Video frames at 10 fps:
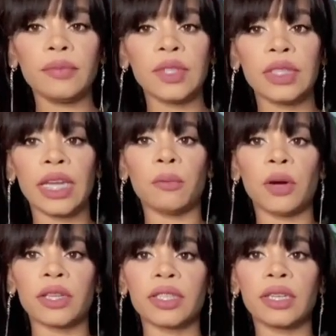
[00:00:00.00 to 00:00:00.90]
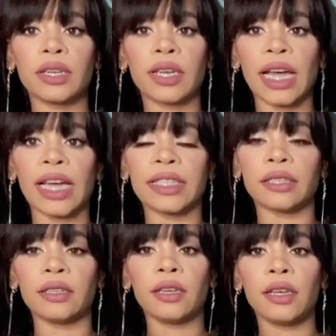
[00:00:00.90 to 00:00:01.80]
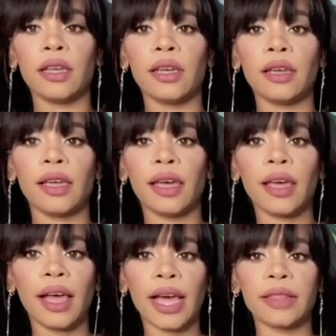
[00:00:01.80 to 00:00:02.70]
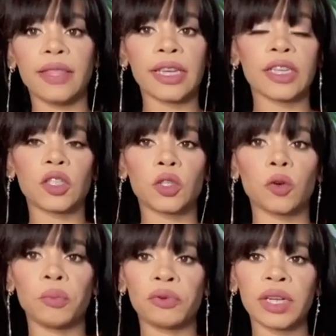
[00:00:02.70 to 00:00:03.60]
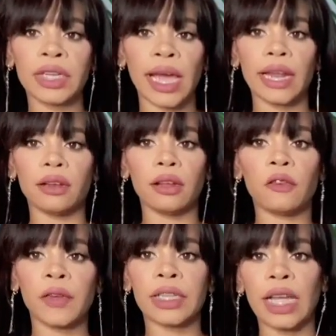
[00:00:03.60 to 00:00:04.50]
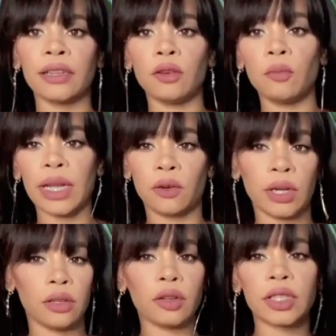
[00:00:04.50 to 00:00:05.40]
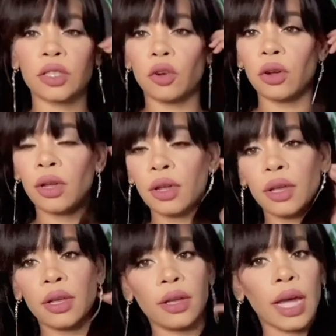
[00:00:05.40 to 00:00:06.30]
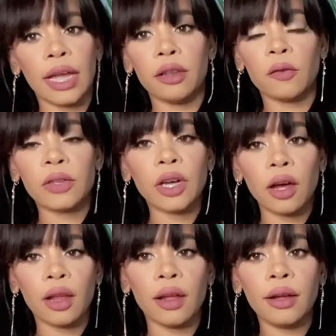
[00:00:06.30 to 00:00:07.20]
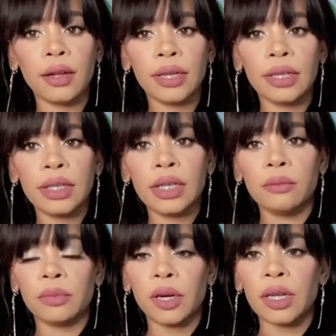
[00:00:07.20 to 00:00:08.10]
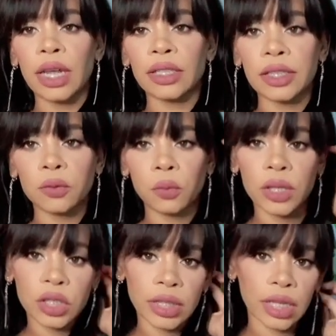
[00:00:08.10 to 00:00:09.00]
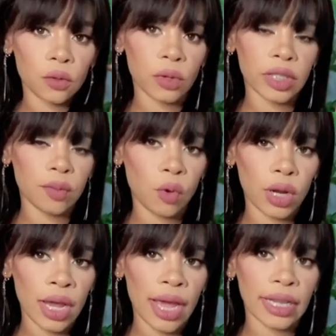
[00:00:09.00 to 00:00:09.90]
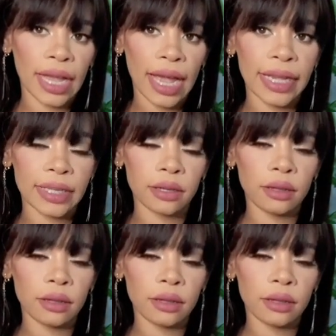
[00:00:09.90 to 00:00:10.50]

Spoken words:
yeah, but guys, I think it's so pretty. I love it. And oh my god, it looks so, I love the color, but I just wish that it was smaller. And guys,